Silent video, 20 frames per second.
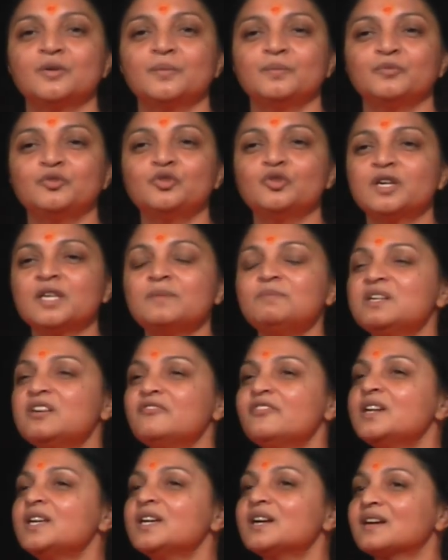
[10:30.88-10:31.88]
You can be a
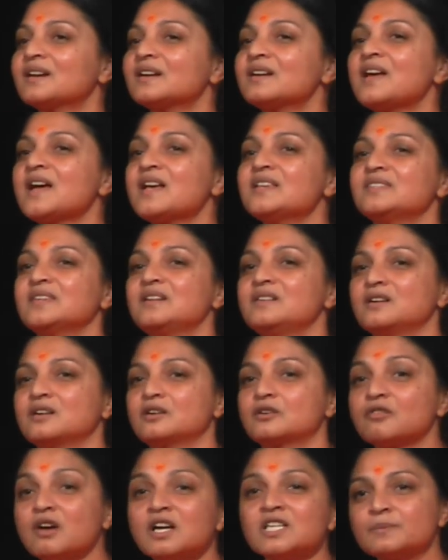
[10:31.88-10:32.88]
very crass and a
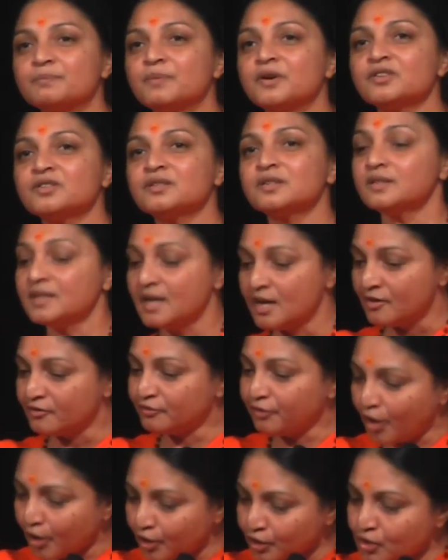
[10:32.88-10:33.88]
gross person.
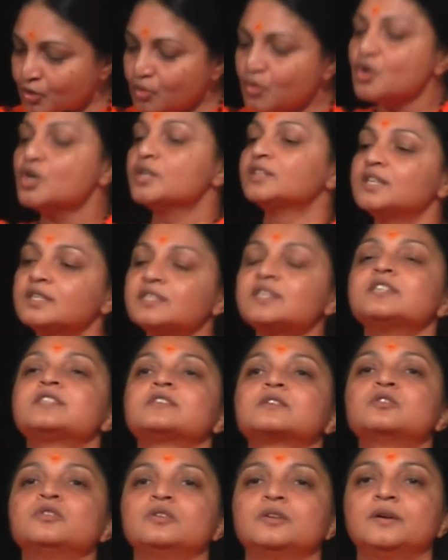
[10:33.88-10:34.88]
For you, this
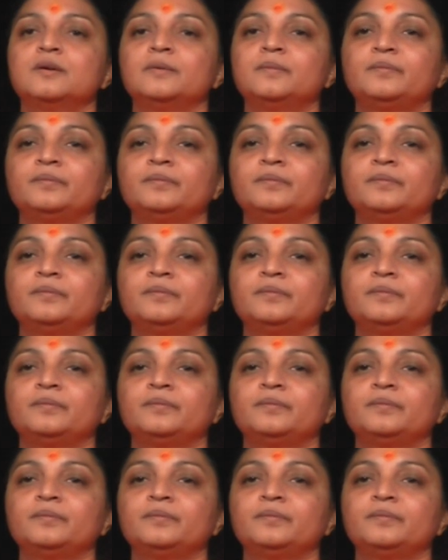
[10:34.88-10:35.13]
is good.